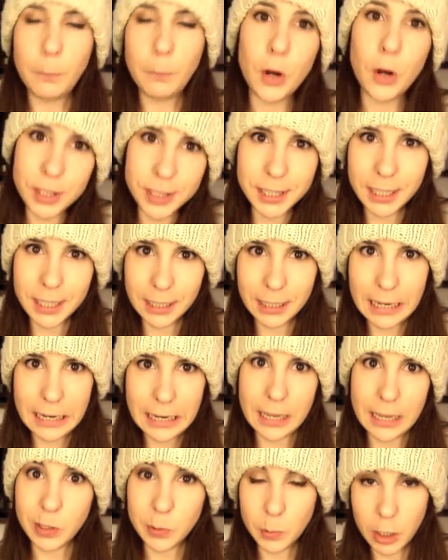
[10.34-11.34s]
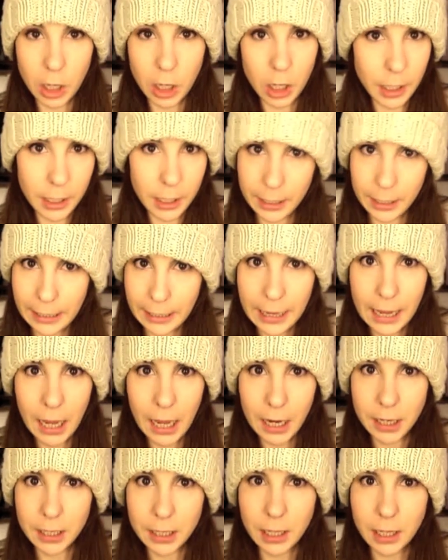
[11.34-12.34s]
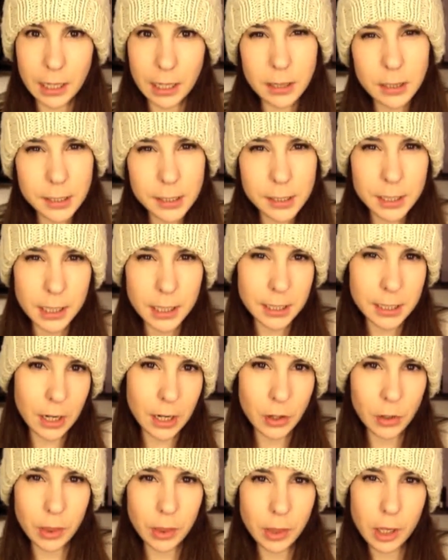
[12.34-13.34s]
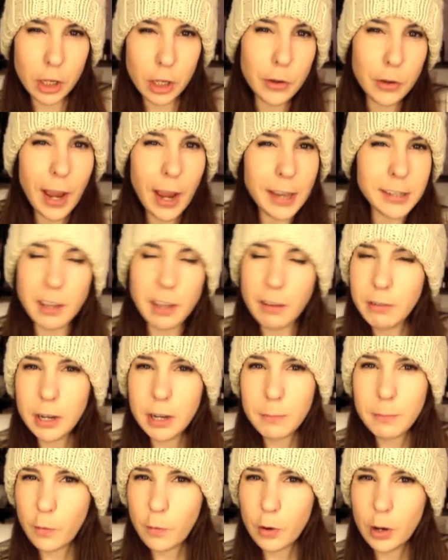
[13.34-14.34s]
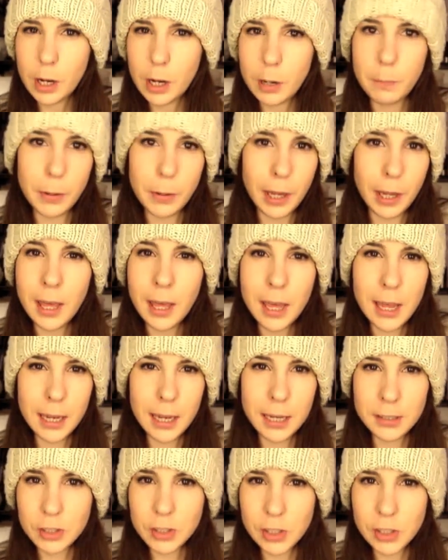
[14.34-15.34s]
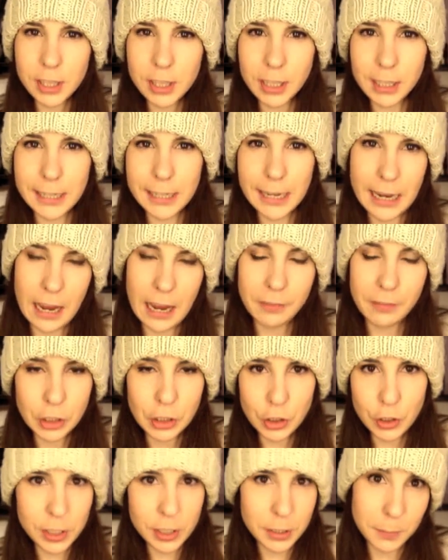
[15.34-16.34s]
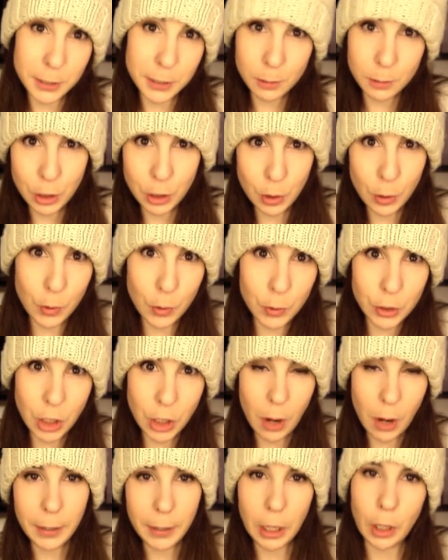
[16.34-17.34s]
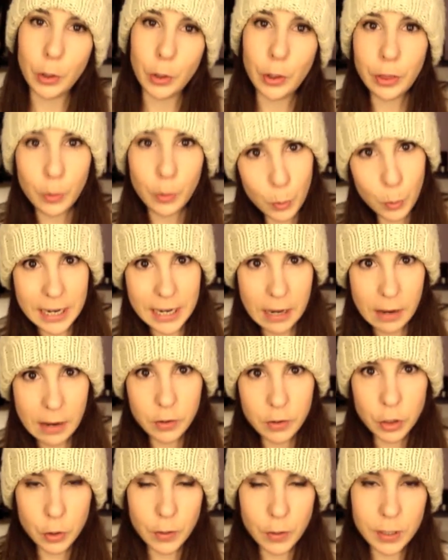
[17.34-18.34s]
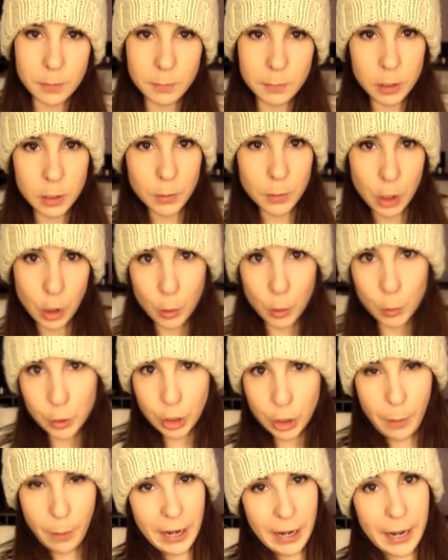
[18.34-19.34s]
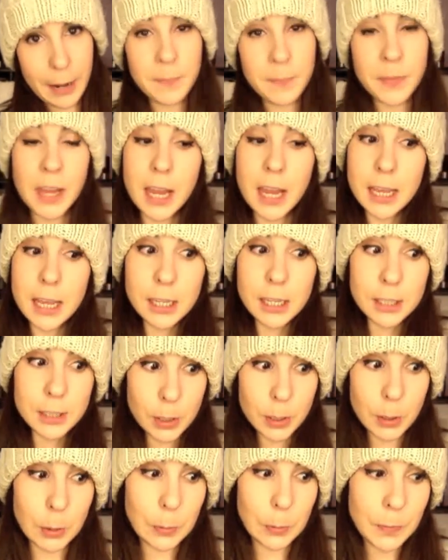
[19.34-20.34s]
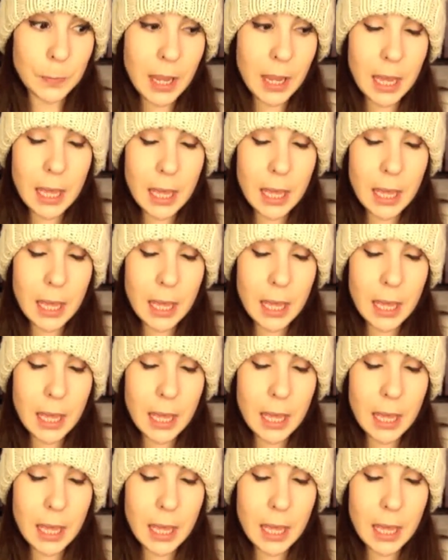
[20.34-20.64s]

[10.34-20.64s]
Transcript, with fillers: Boxing Day as we call it in Canada. In the States I don't think you guys have a name for it but it's just the day after Christmas when you go shopping or the week after Christmas when you go shopping. So